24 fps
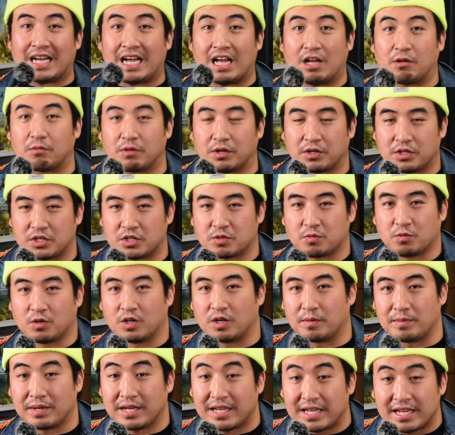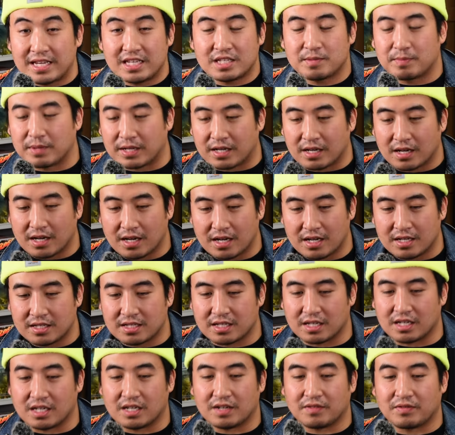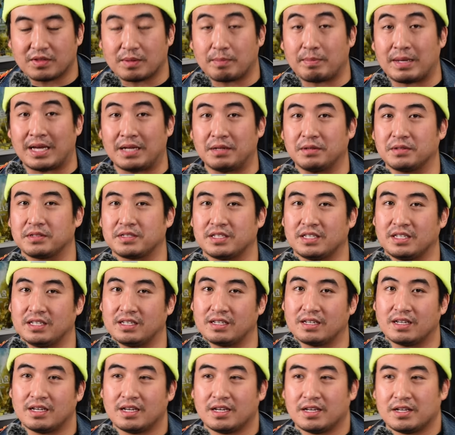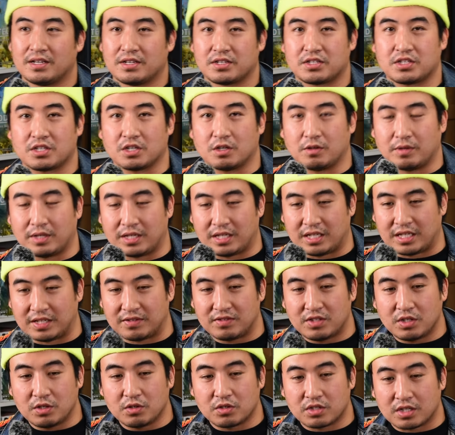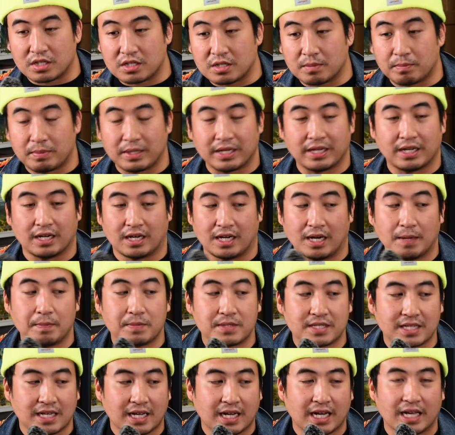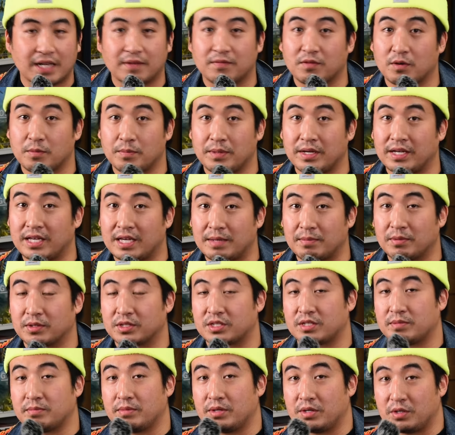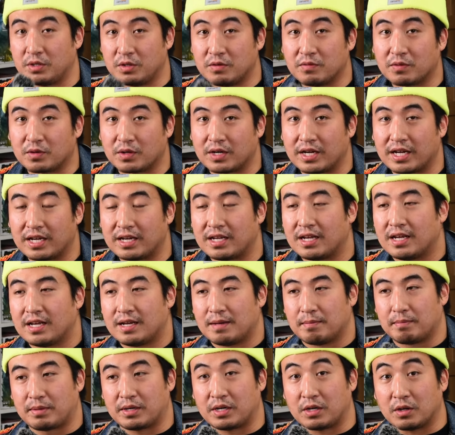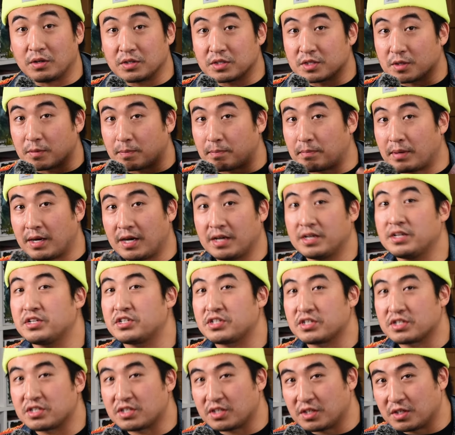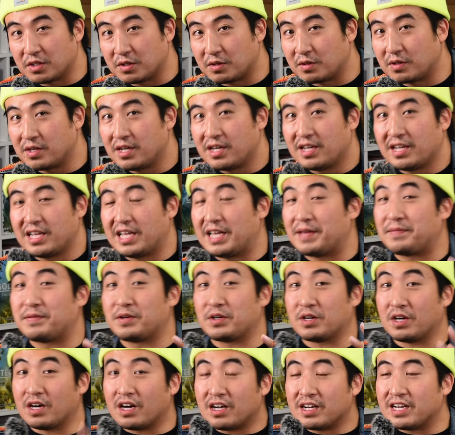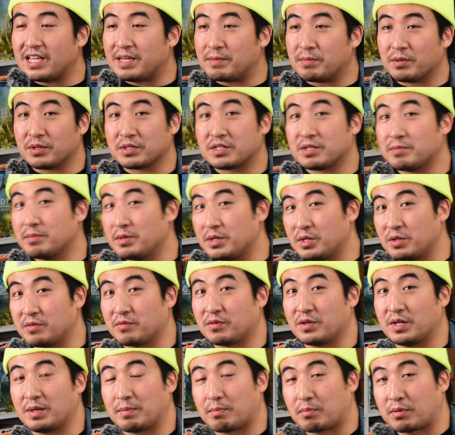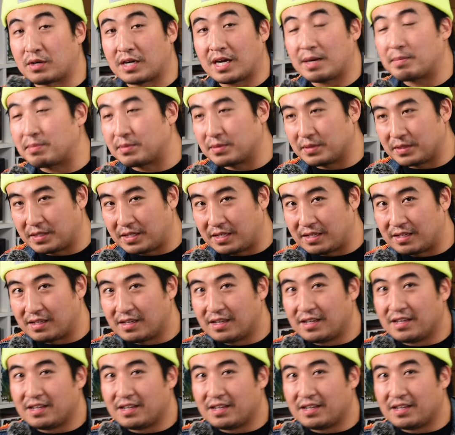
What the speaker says: Hal Runner swarm is because of the penalty. So it gives you such a big upside for being able to maneuver it, but it also punishes you if you're unable to maneuver it properly.